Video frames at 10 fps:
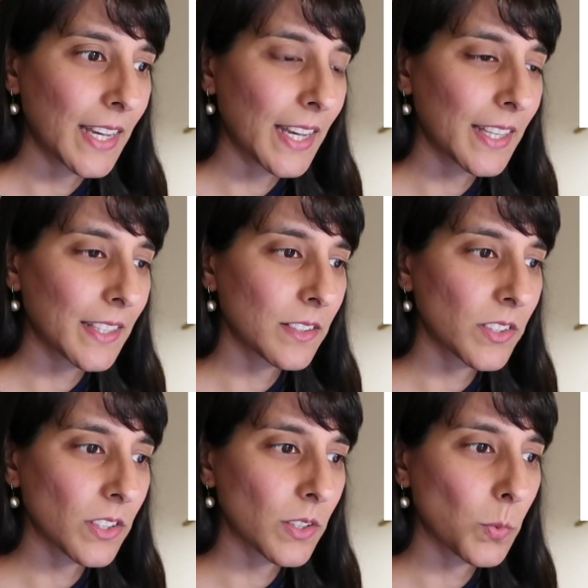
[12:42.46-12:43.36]

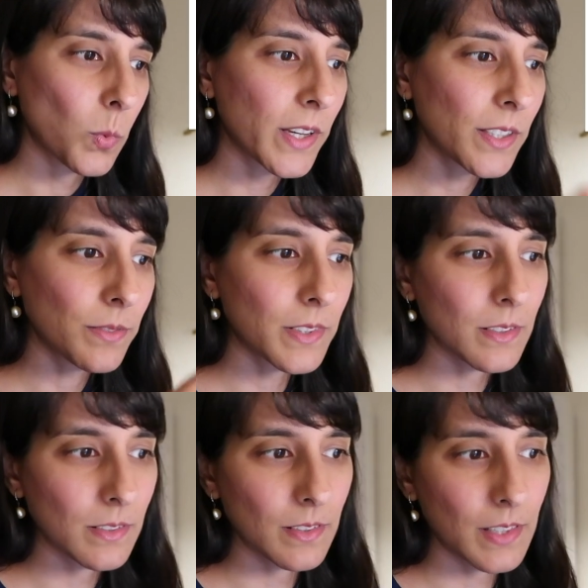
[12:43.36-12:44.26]
And one of
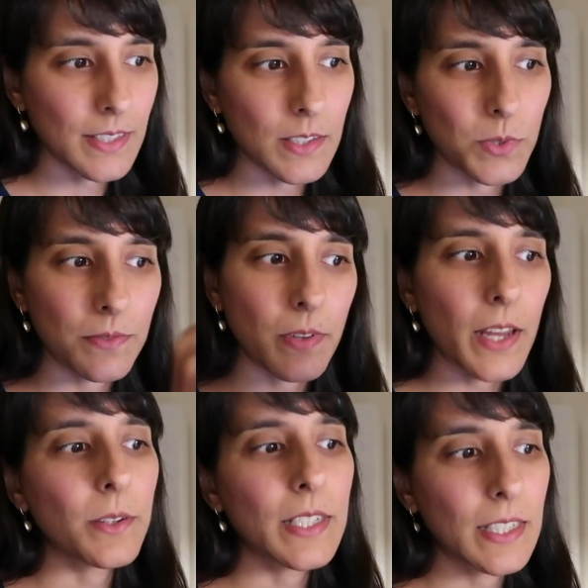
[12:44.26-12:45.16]
the things that was
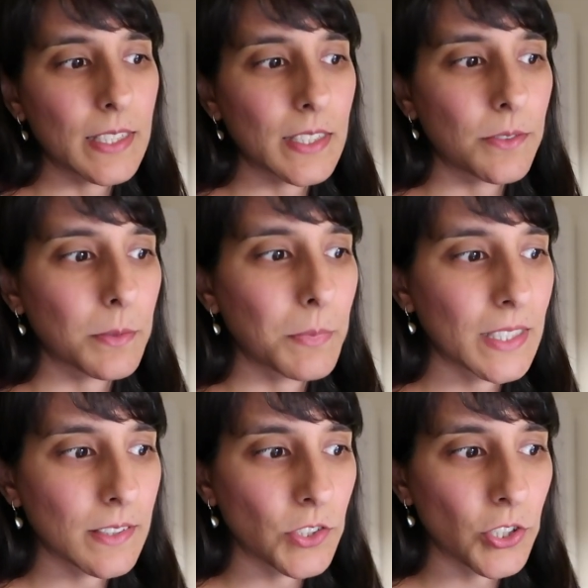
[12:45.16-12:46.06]
very easy for
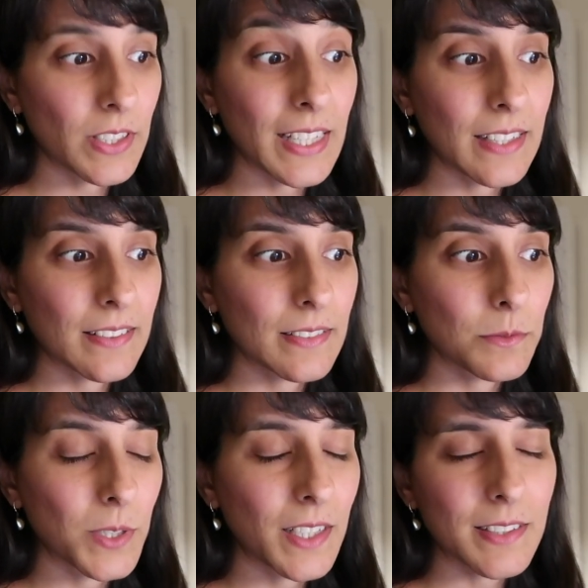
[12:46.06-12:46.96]
me to jot
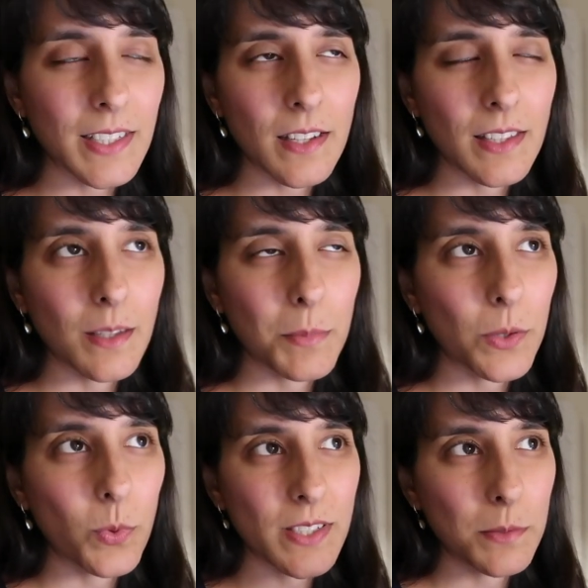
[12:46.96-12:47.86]
down when I started thinking
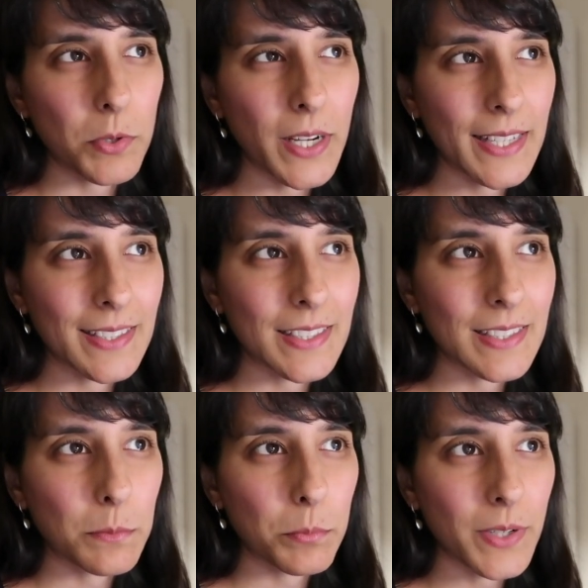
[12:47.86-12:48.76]
about what is a
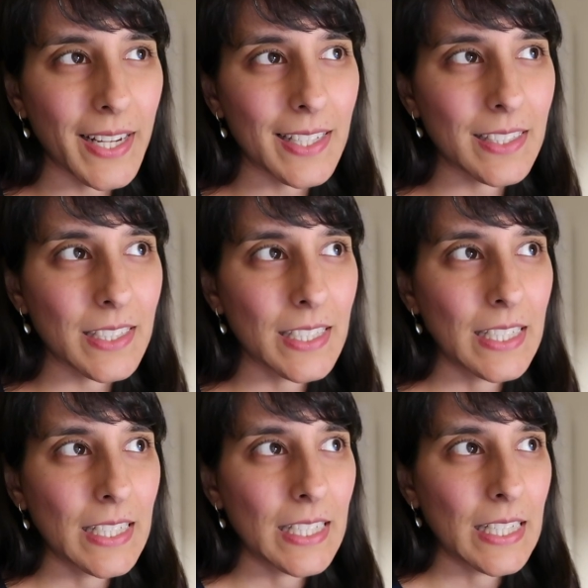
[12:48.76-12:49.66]
brand? A brand
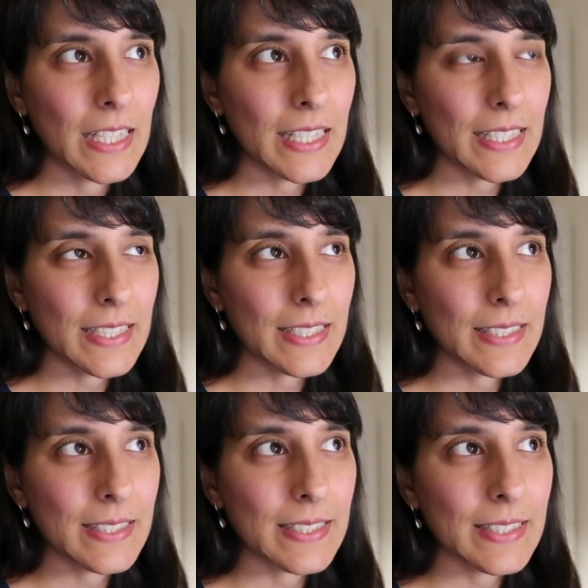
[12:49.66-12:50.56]

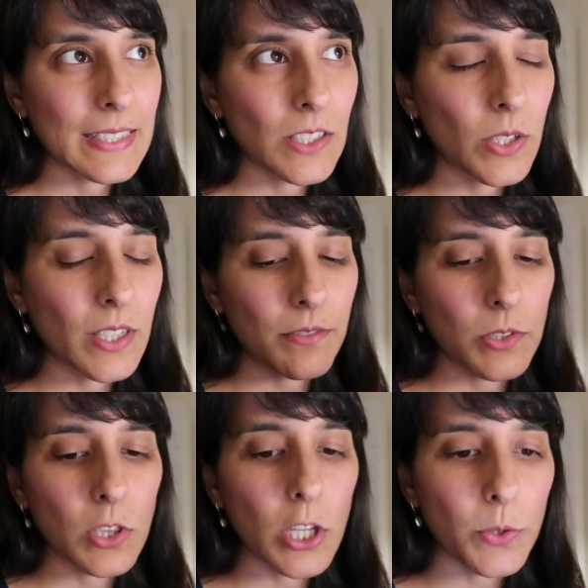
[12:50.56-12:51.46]
is, you know, you have
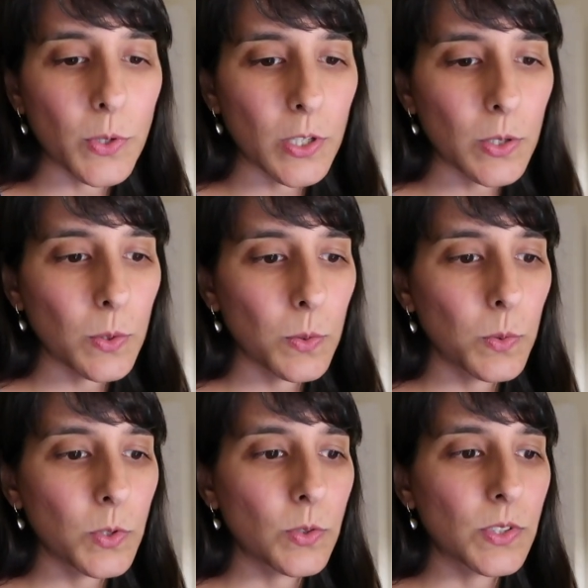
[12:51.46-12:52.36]
a
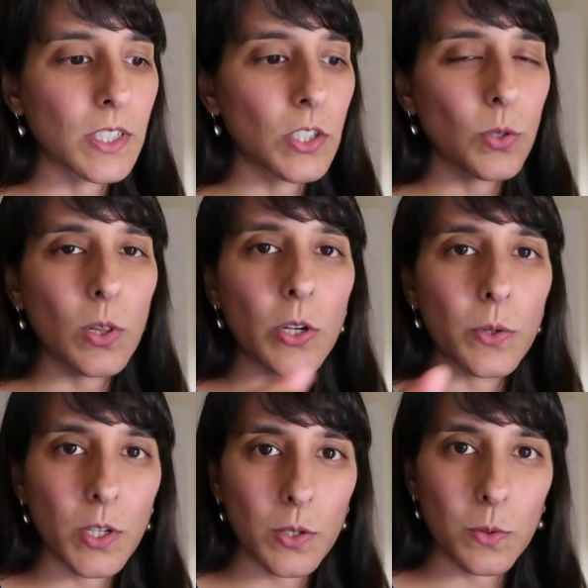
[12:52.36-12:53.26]
logo, you stick your
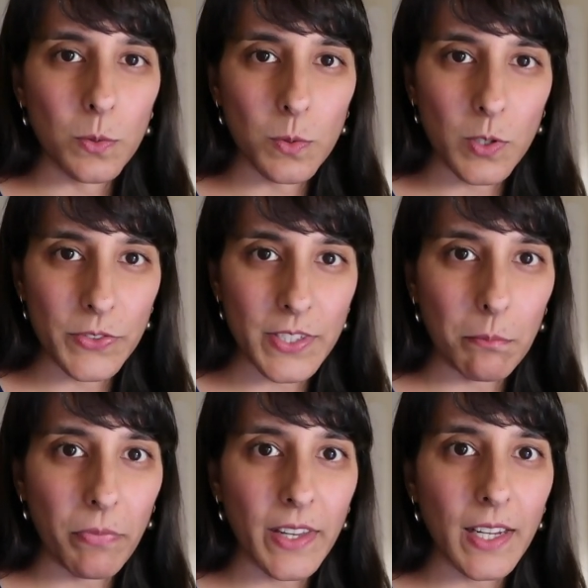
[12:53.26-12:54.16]
logo on
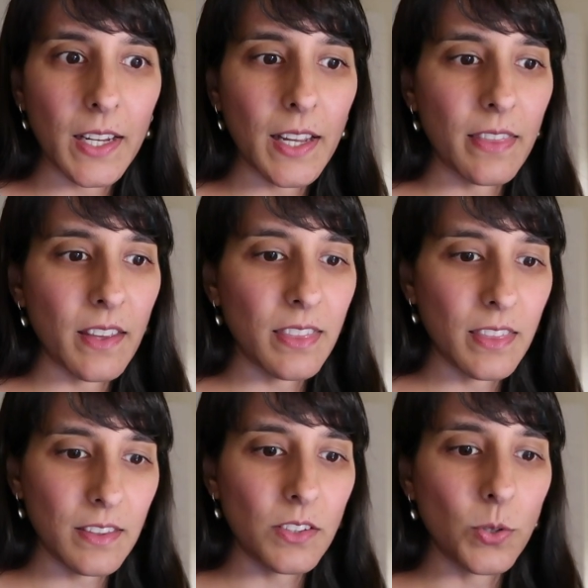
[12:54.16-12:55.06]
something and
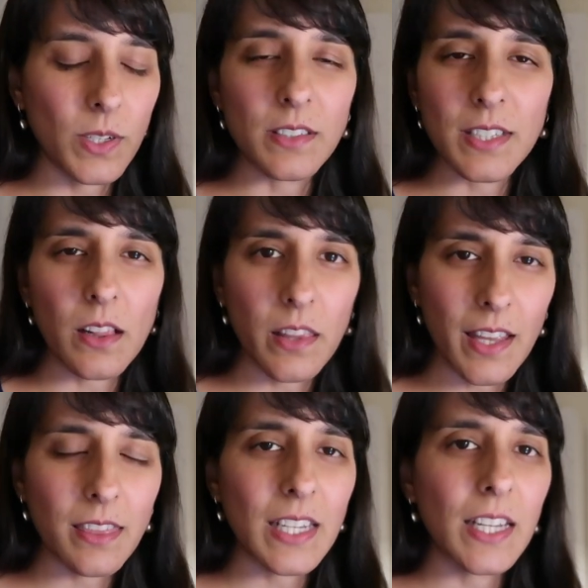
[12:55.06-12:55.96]
then you can sell
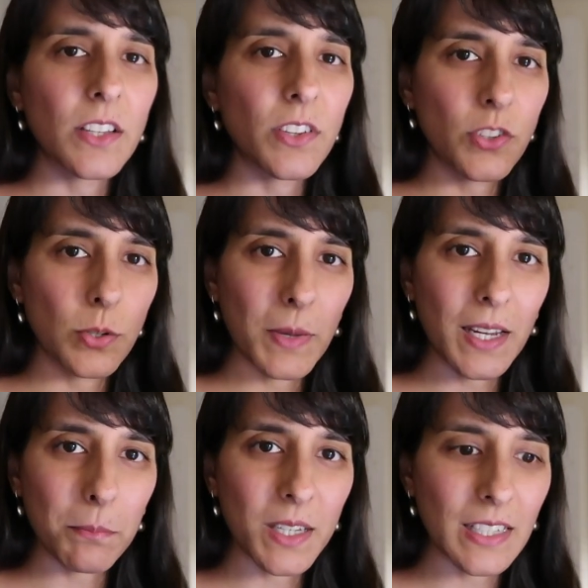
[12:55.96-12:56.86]
that thing and, and you
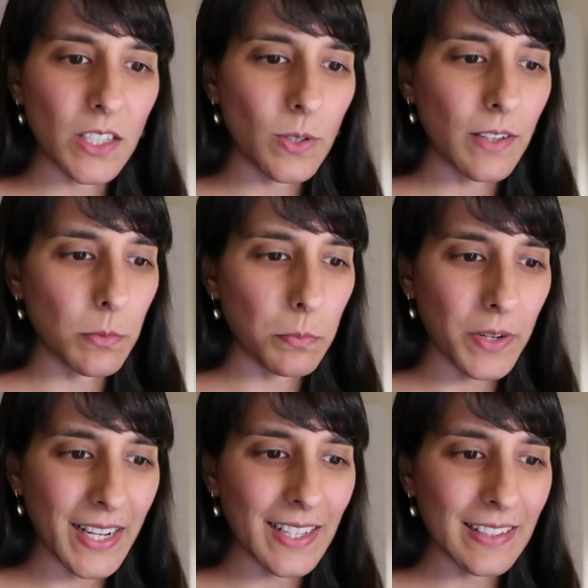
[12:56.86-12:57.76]
make money. You have a
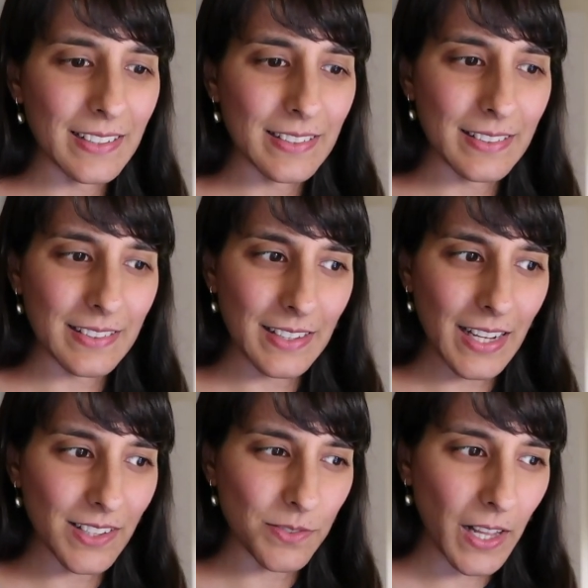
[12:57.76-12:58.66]
brand that
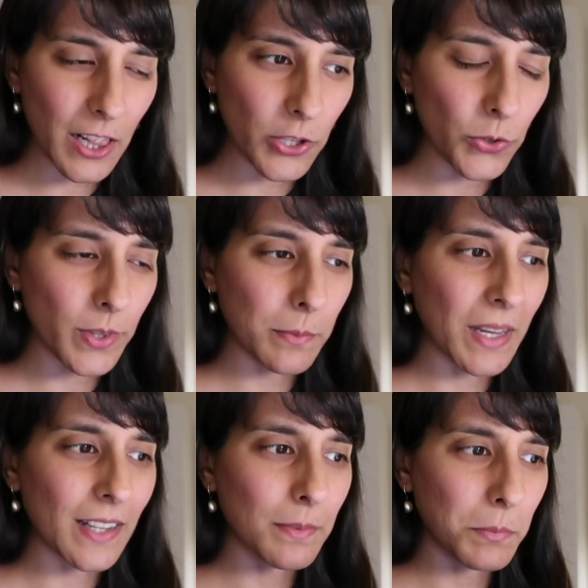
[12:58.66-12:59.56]
has value, that
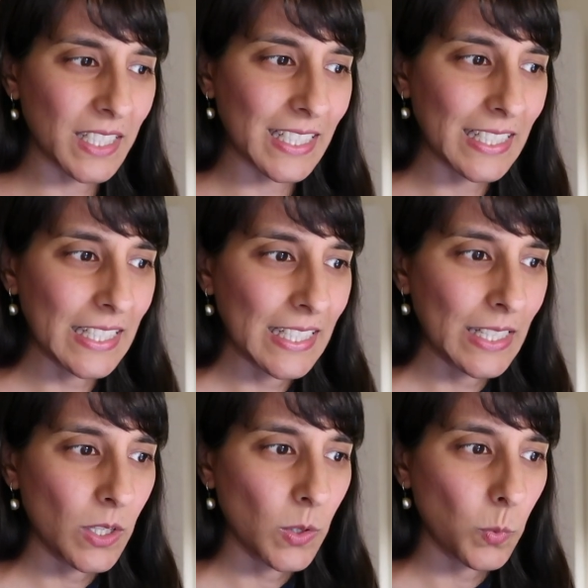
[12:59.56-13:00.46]
makes money.
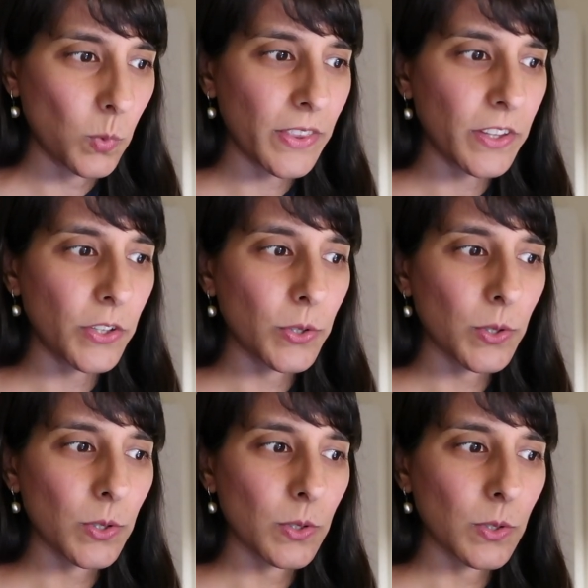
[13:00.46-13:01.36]
Whether
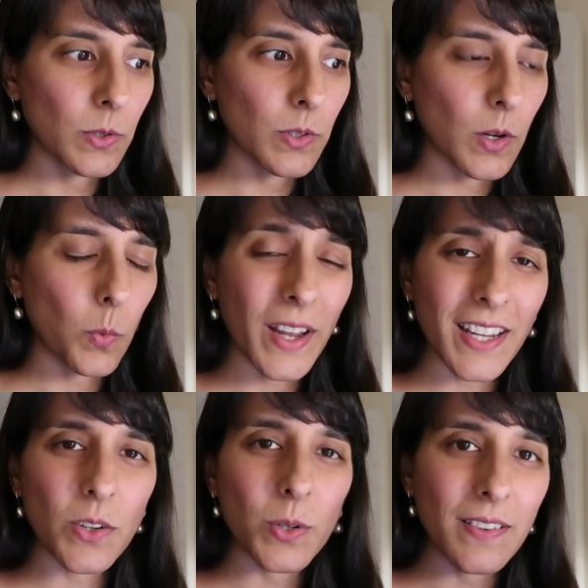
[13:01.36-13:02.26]
you're
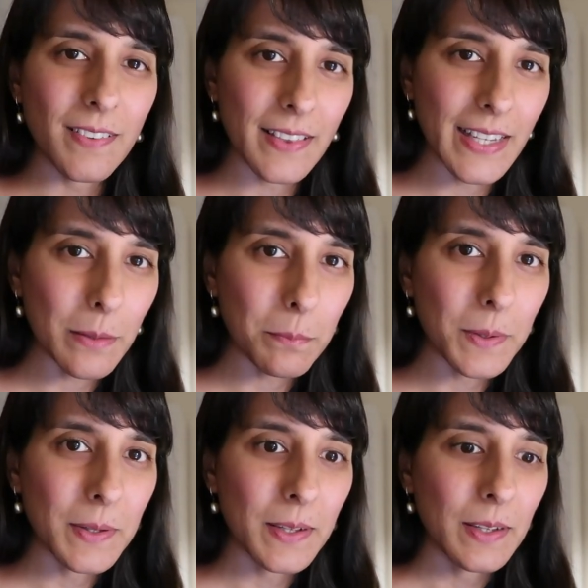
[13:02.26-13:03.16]
awake or asleep,
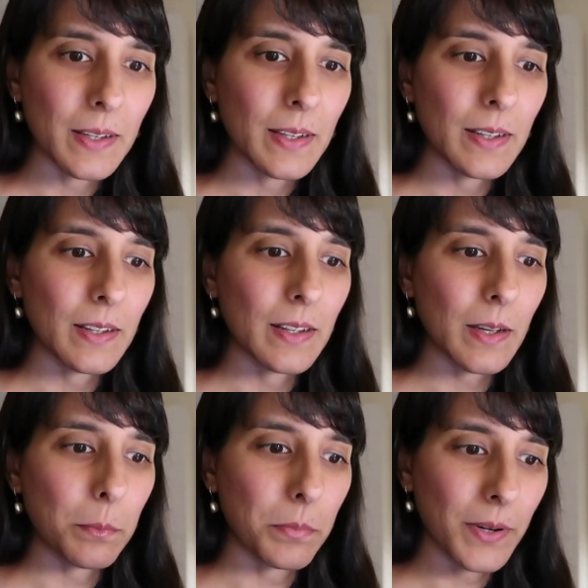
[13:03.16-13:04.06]

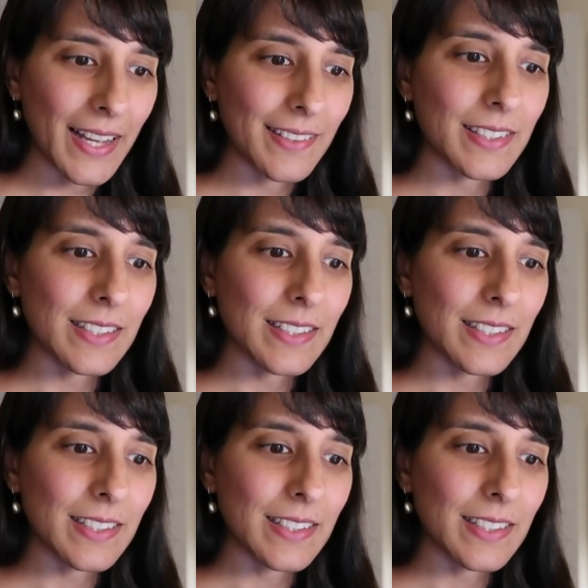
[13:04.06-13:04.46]
a brand